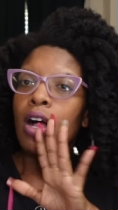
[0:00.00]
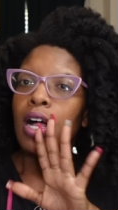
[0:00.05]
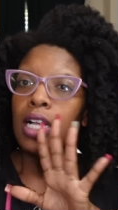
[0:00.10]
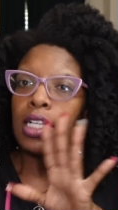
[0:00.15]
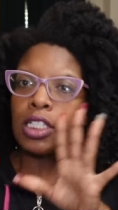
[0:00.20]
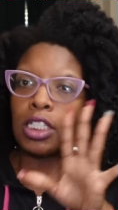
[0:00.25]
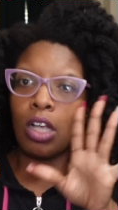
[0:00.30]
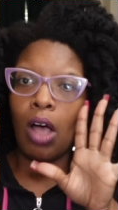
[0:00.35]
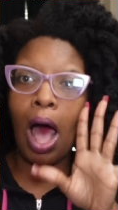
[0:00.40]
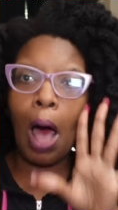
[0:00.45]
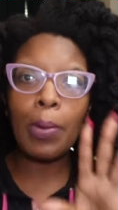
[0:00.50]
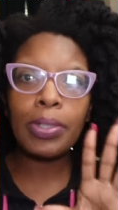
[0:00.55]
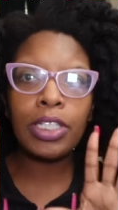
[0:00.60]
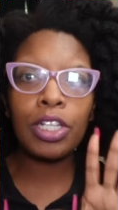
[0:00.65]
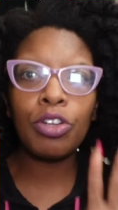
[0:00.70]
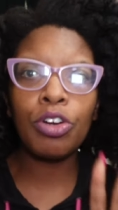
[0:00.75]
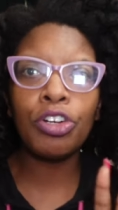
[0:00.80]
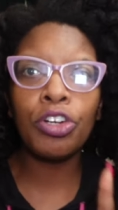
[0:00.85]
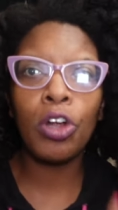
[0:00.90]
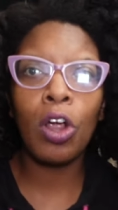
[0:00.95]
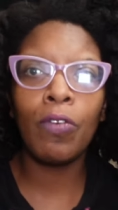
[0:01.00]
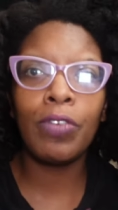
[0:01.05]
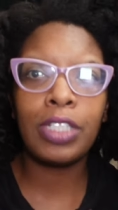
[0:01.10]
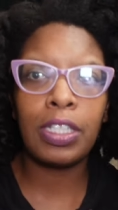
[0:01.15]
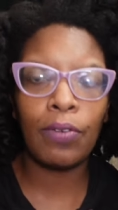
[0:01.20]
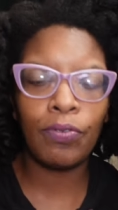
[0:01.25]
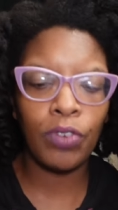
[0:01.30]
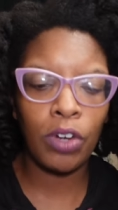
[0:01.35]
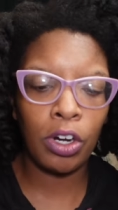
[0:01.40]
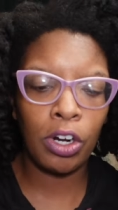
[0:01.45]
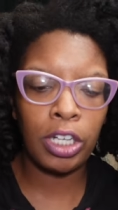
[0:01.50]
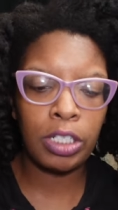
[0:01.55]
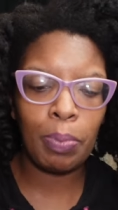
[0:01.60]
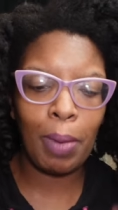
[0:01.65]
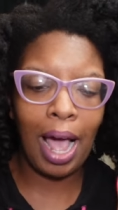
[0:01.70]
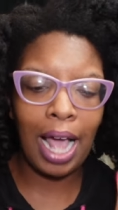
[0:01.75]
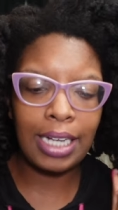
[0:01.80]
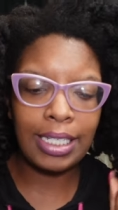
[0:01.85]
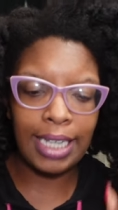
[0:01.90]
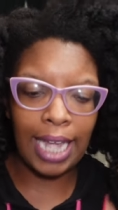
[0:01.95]
so I was a little nervous at first,
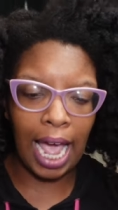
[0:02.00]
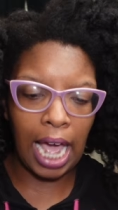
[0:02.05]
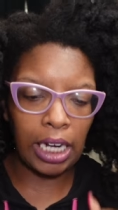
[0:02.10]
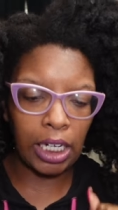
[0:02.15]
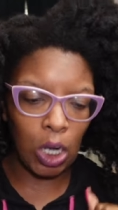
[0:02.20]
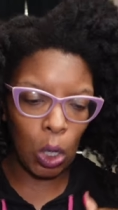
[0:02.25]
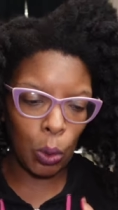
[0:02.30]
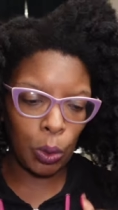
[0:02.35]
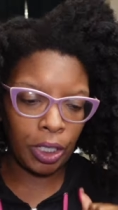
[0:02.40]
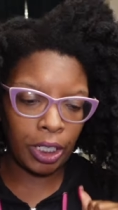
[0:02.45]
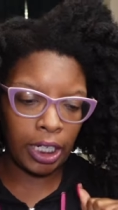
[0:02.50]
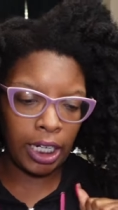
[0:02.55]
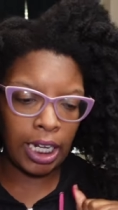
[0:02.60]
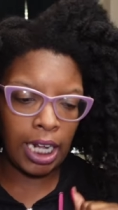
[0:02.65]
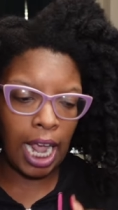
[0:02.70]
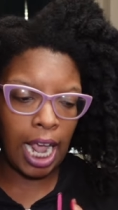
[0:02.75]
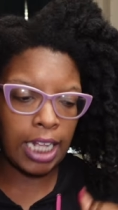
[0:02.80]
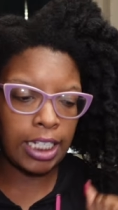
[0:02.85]
but I downloaded it.